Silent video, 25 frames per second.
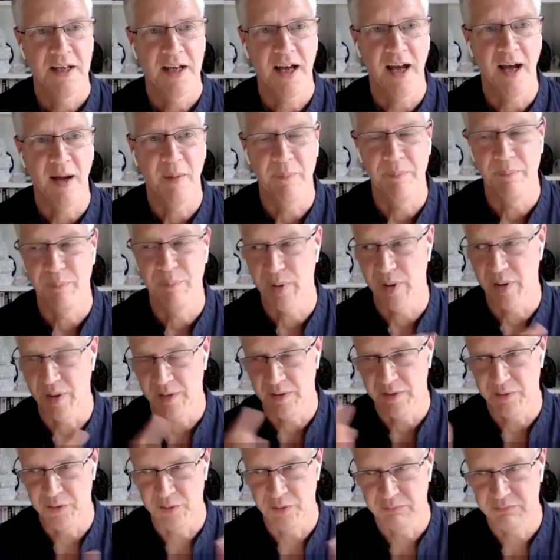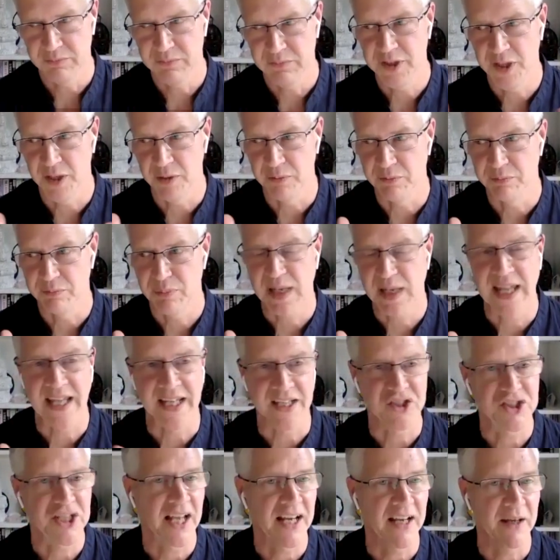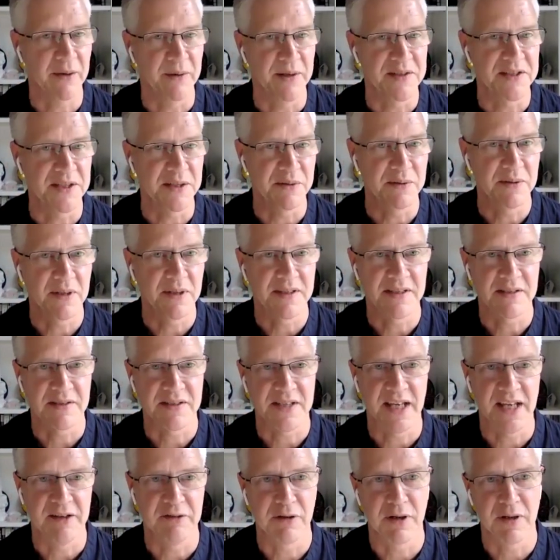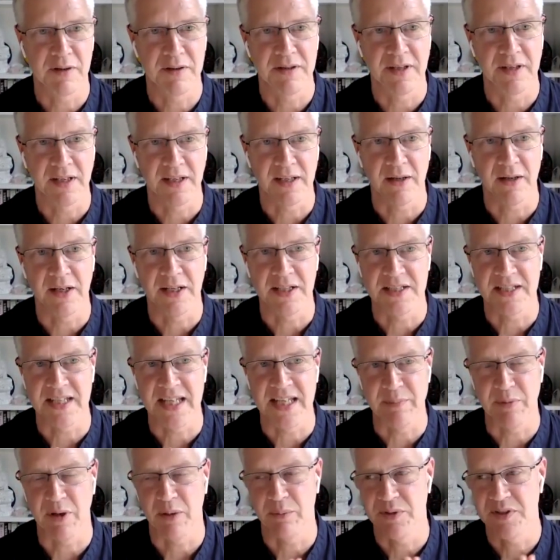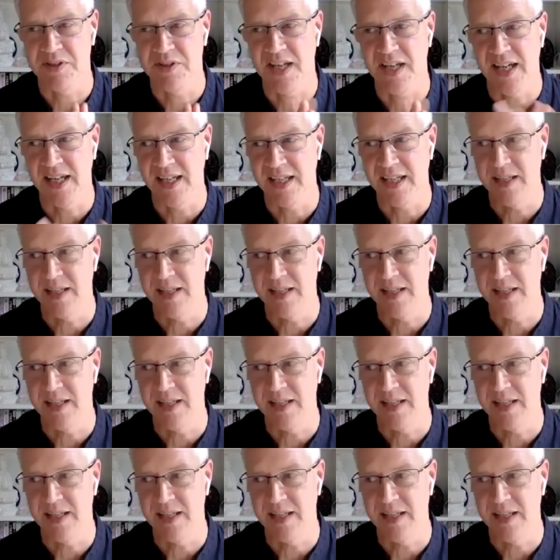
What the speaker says: but you know, playing shallow as you said, rather than going deep, I would say.